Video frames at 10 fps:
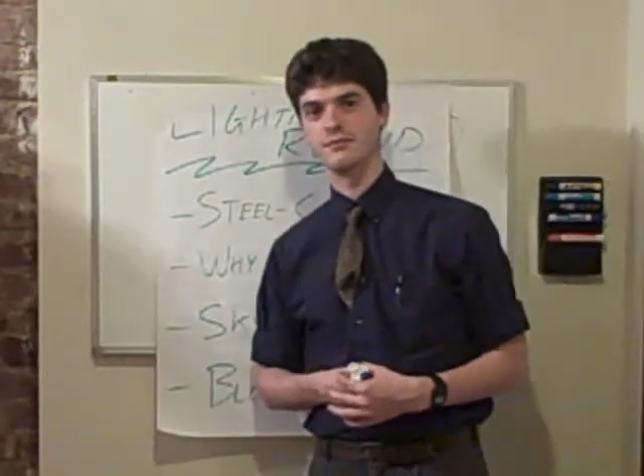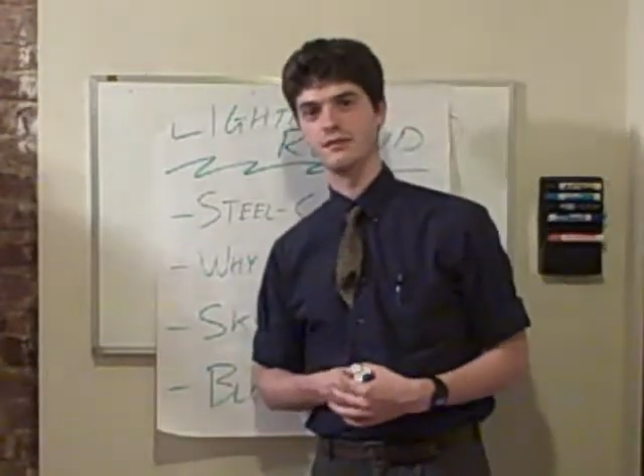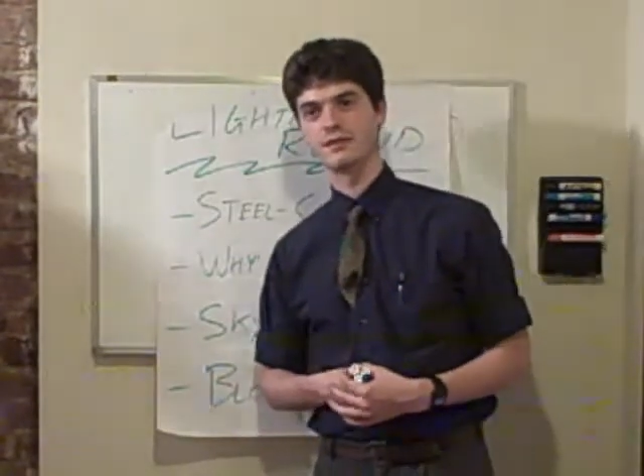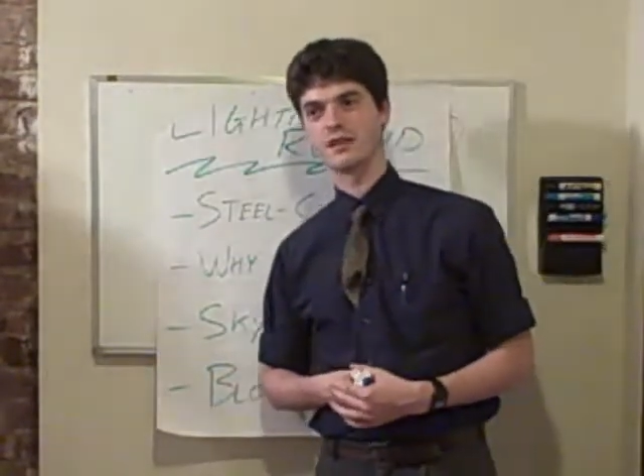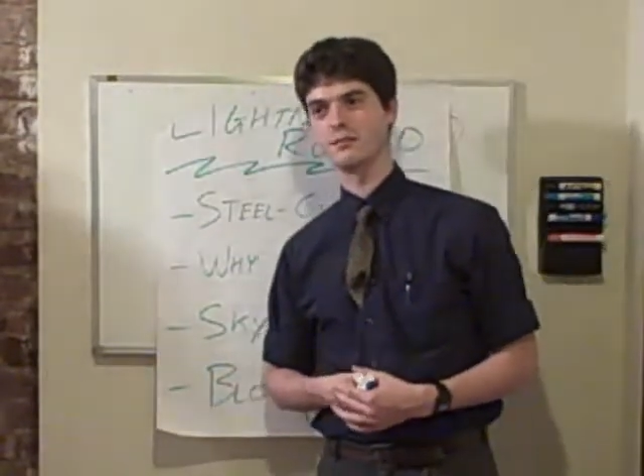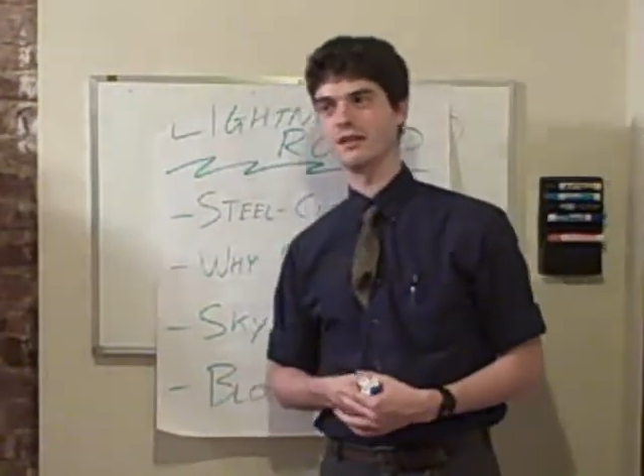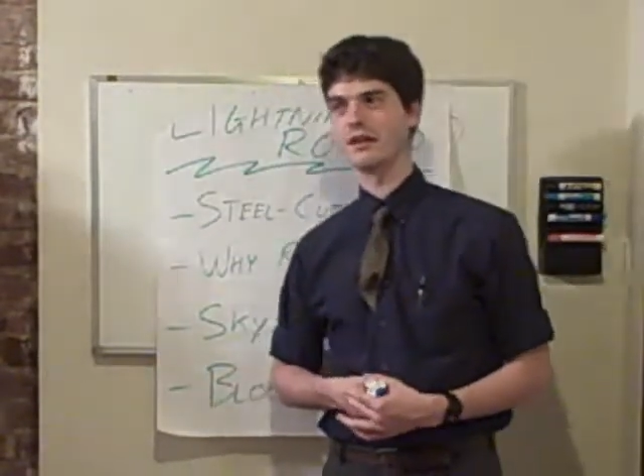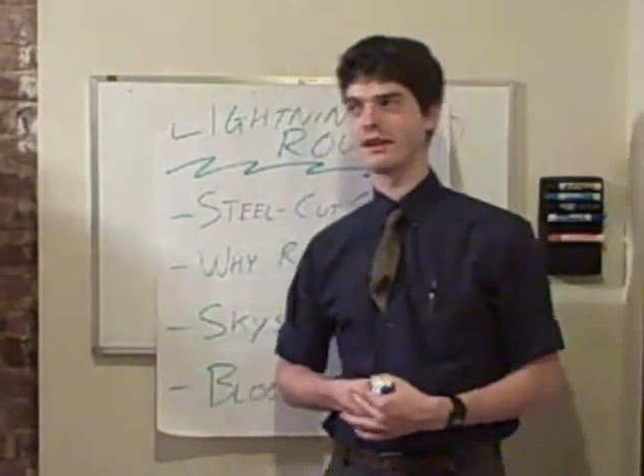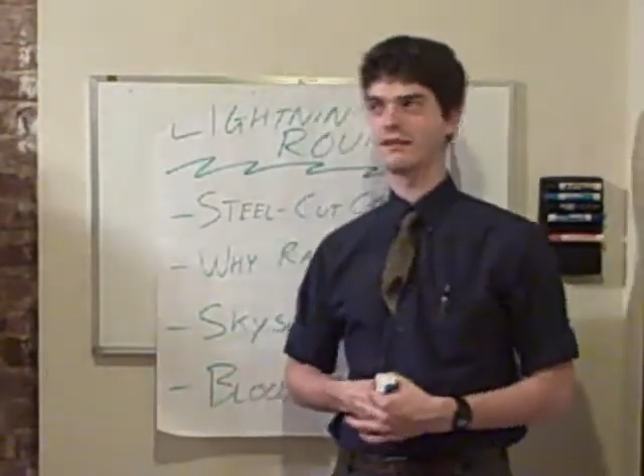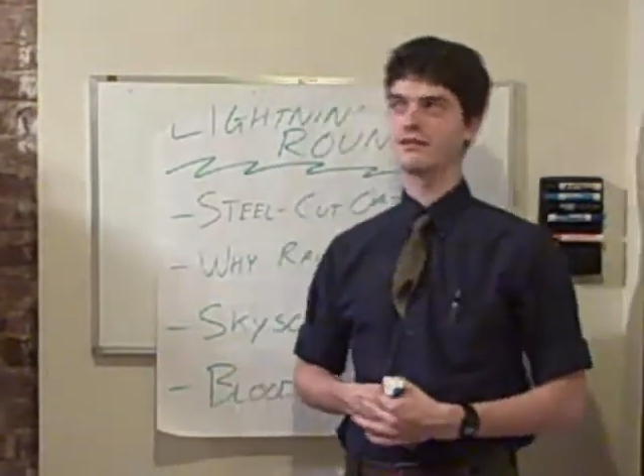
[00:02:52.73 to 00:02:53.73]
It's going to be
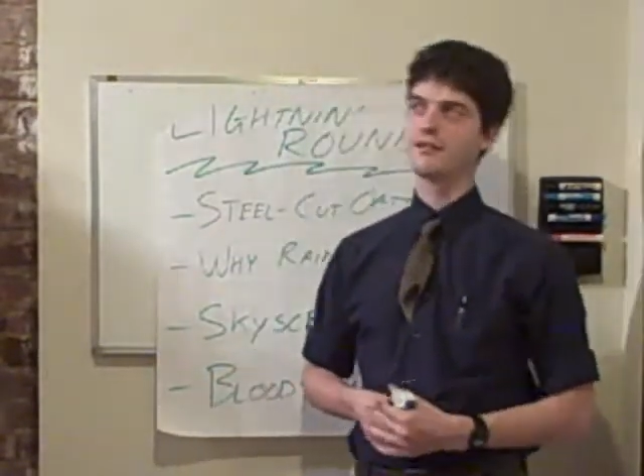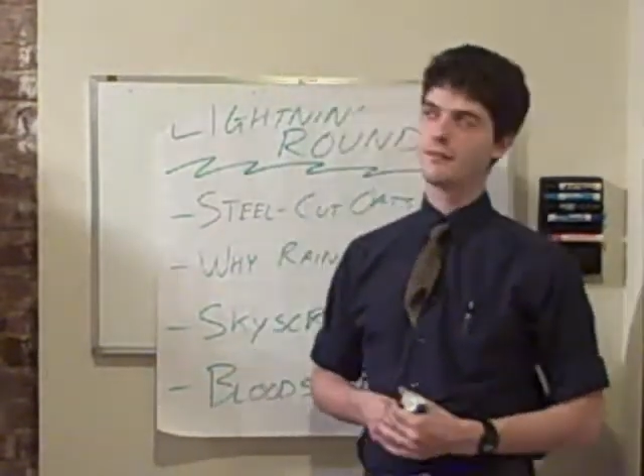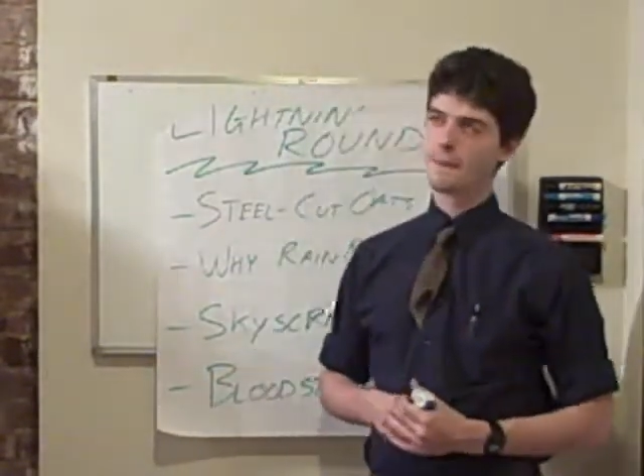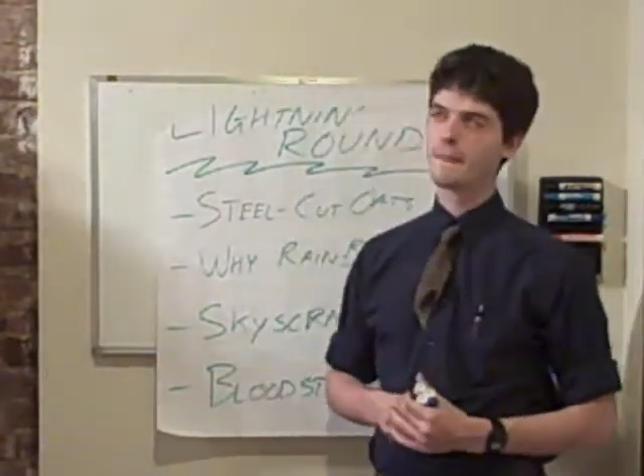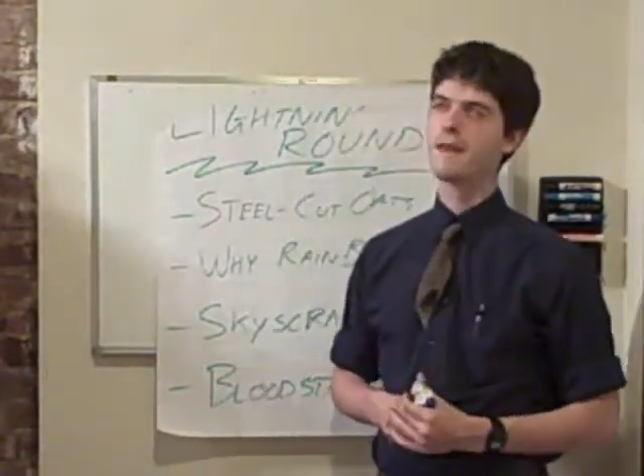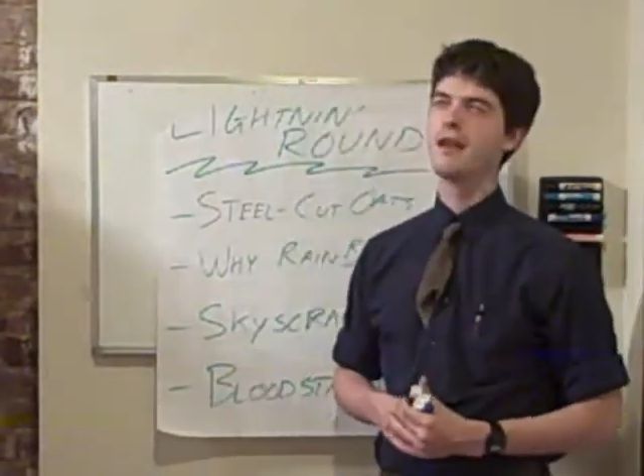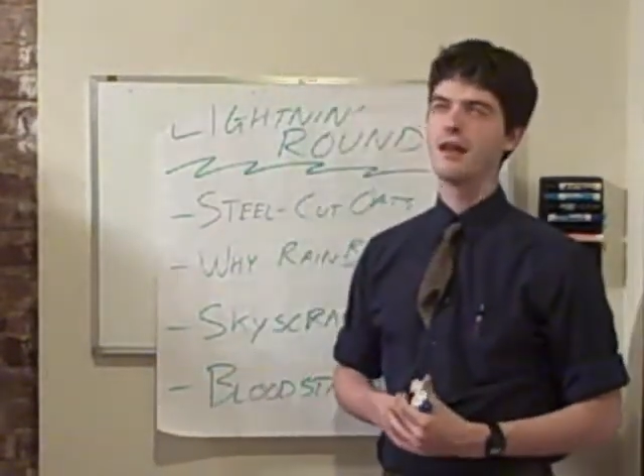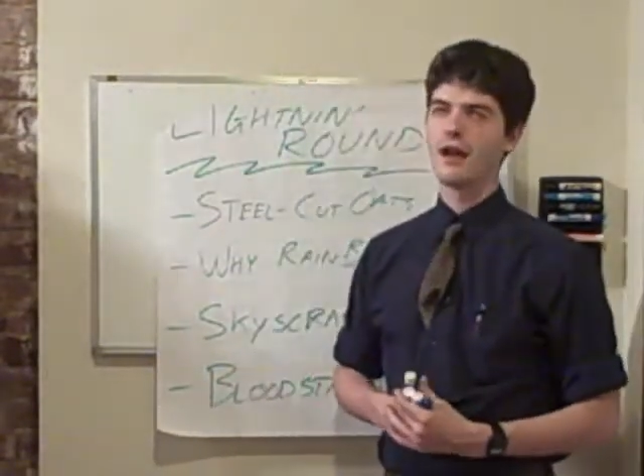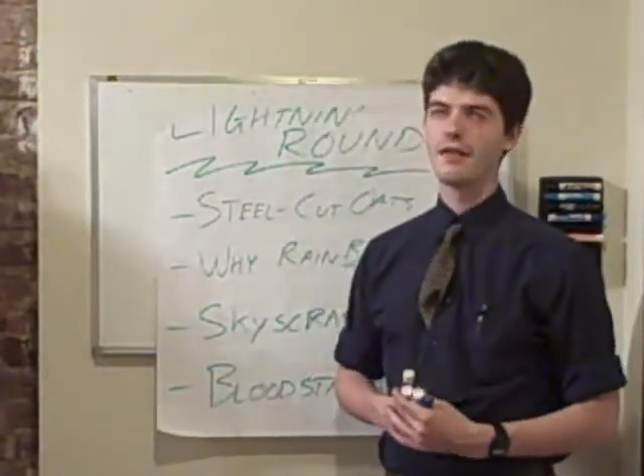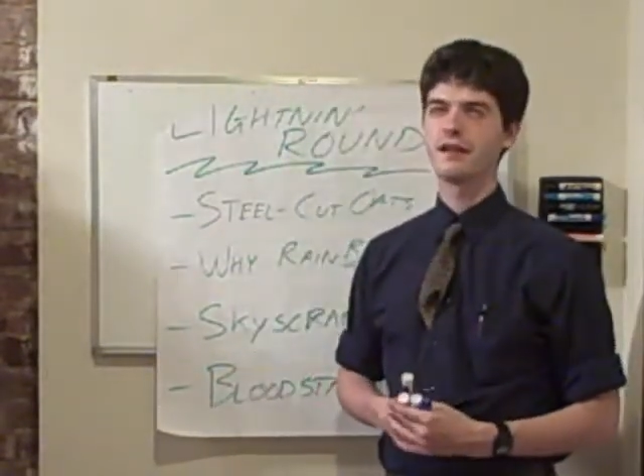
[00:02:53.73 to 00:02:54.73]
like,
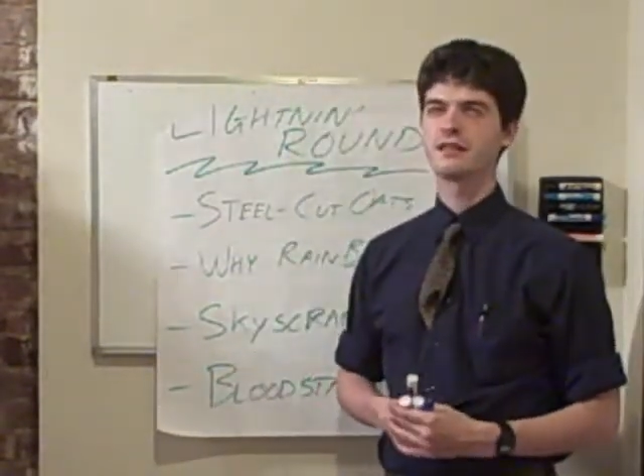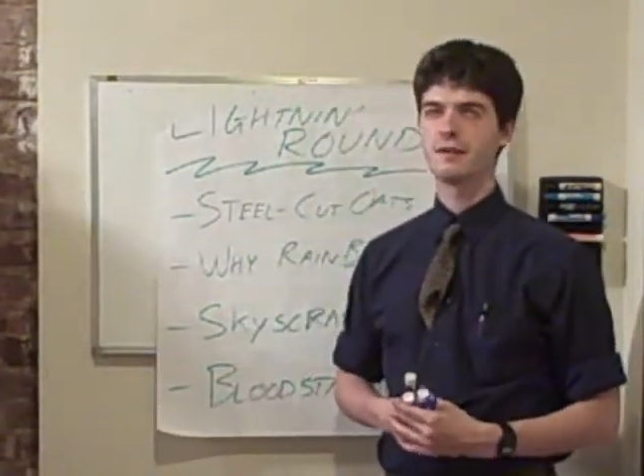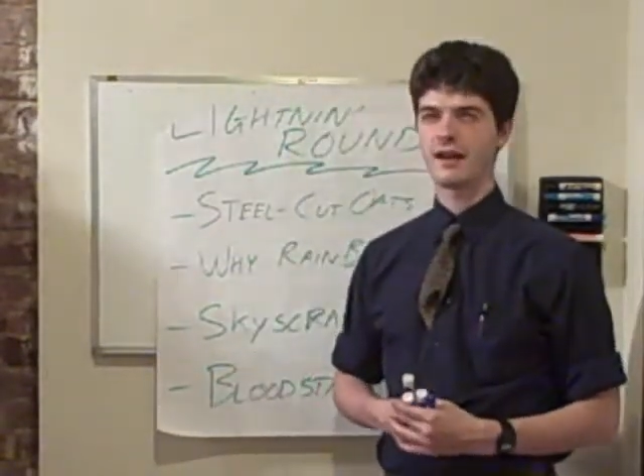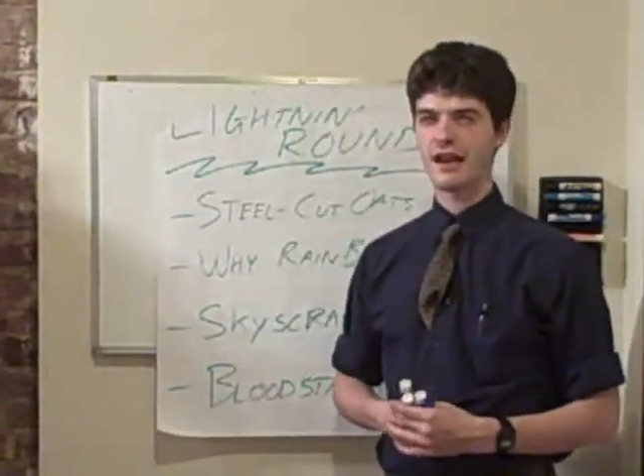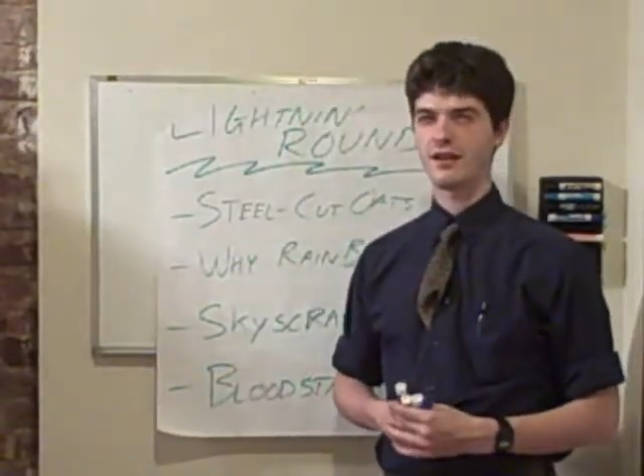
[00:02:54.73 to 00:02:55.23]
I think it's about